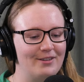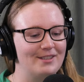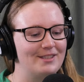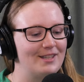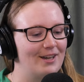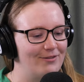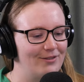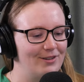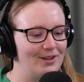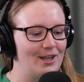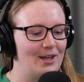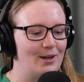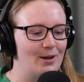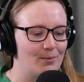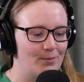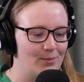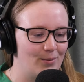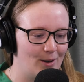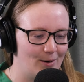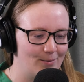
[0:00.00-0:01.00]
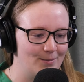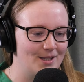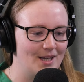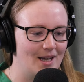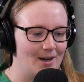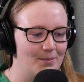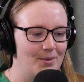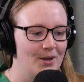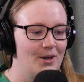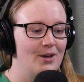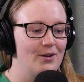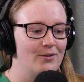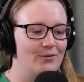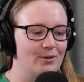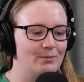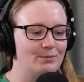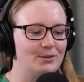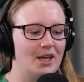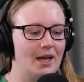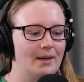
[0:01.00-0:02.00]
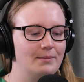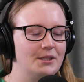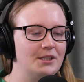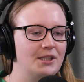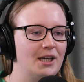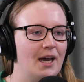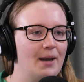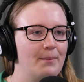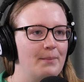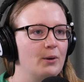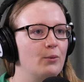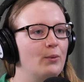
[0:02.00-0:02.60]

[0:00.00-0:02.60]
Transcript: It definitely it pops up from time to time.